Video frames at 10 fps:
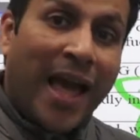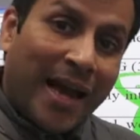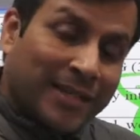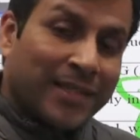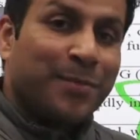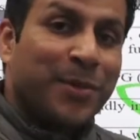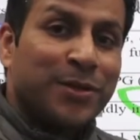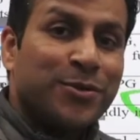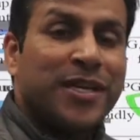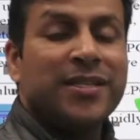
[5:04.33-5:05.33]
As compared
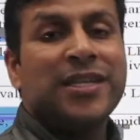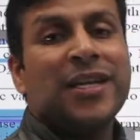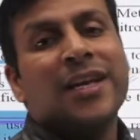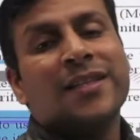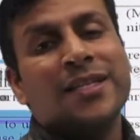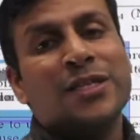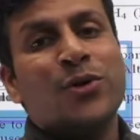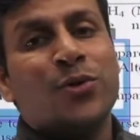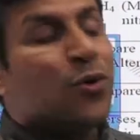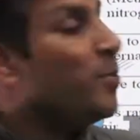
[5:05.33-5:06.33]
to CNG, the
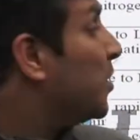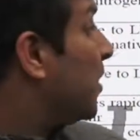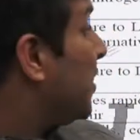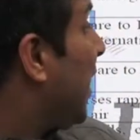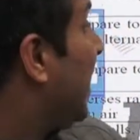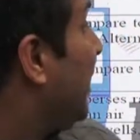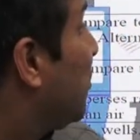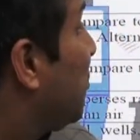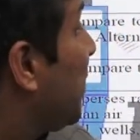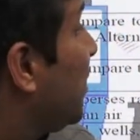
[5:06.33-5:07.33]
CO2 emission is high.
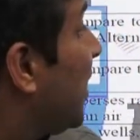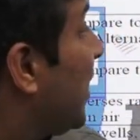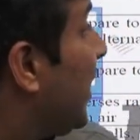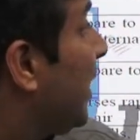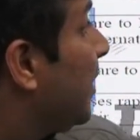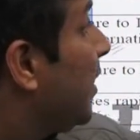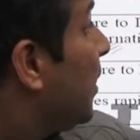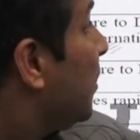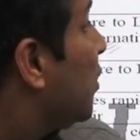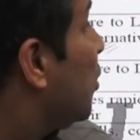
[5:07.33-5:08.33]
So you can check it here.
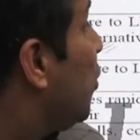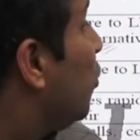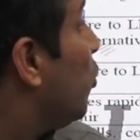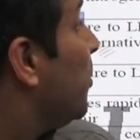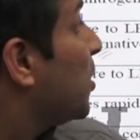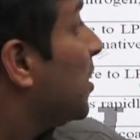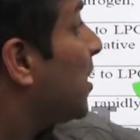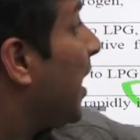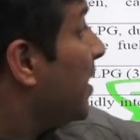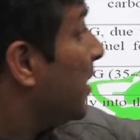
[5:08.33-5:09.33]
The CO2 emission is
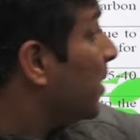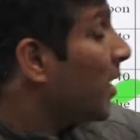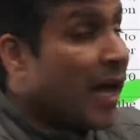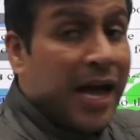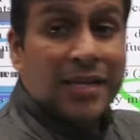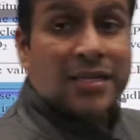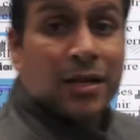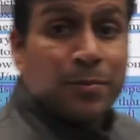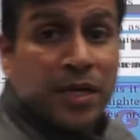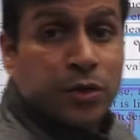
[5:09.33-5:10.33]
higher as
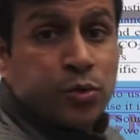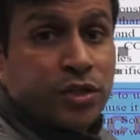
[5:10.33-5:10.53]
compared to